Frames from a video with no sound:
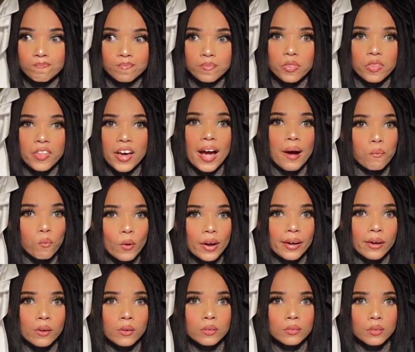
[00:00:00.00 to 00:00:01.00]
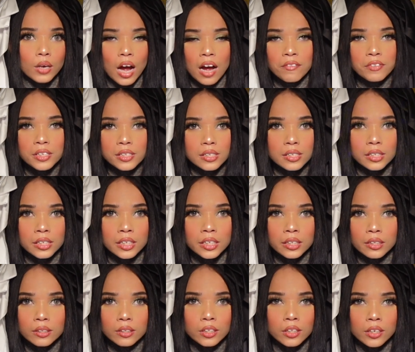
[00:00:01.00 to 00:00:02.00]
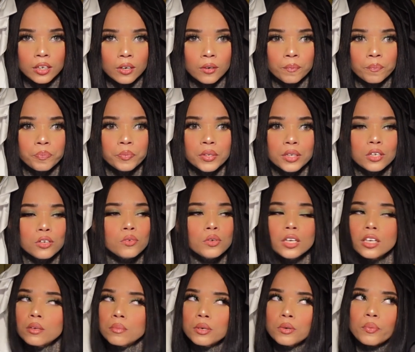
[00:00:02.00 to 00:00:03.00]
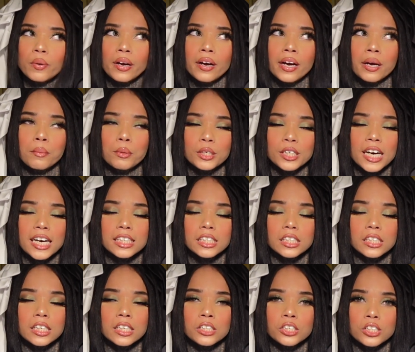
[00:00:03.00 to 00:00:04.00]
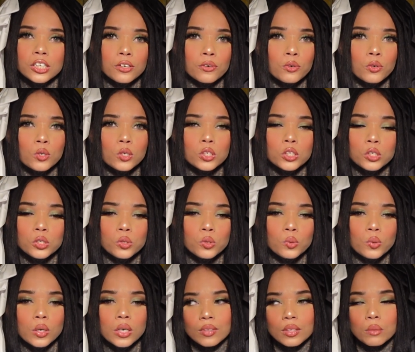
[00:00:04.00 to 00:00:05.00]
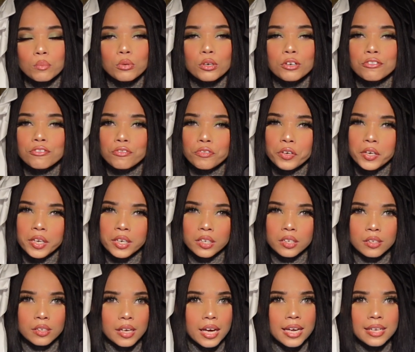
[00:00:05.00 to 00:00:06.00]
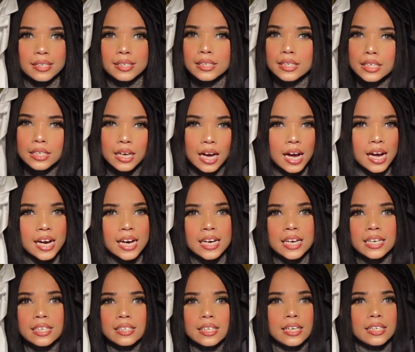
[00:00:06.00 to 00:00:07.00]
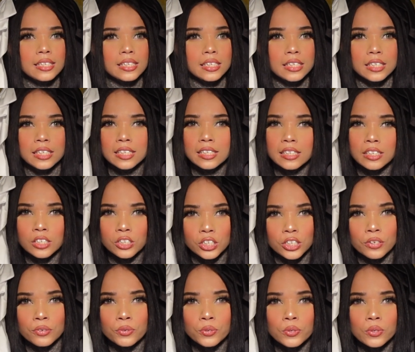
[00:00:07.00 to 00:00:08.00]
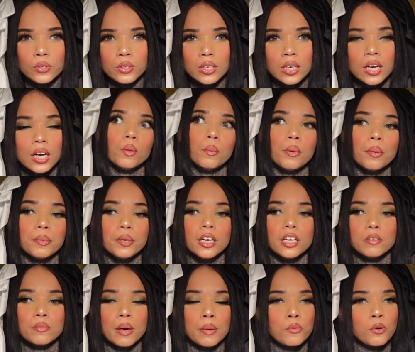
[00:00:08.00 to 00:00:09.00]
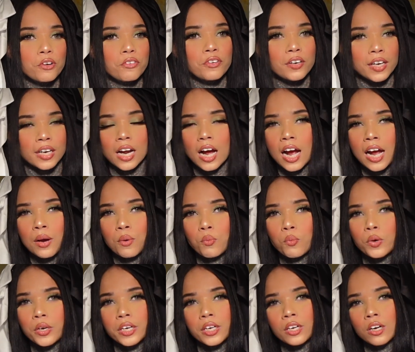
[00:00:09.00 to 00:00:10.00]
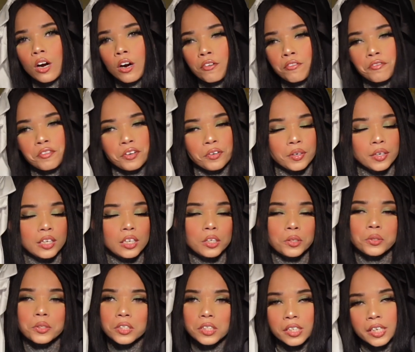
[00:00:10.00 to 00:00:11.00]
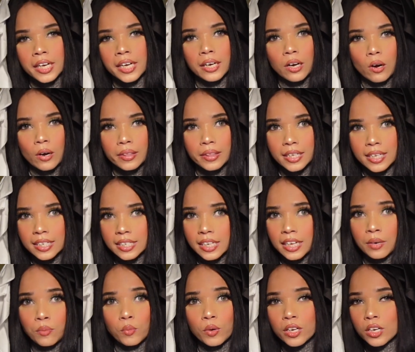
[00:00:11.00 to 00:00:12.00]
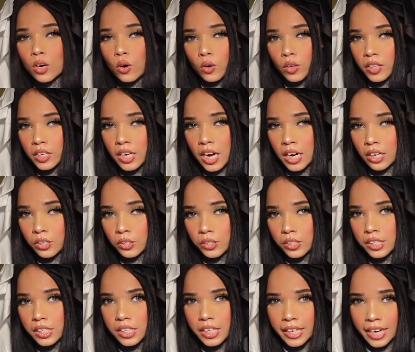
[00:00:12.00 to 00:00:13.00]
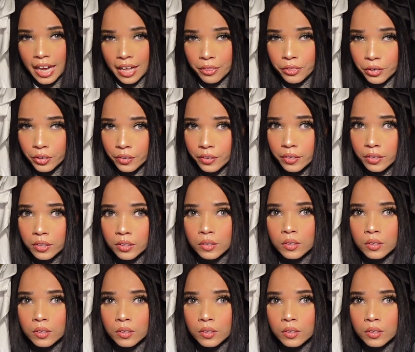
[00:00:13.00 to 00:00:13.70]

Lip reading: that well. Obviously, you know, you need to be wearing protection in general to prevent STIs, STDs in general. But because my boyfriend and I, we are very close knit on this, and we go to the doctors together,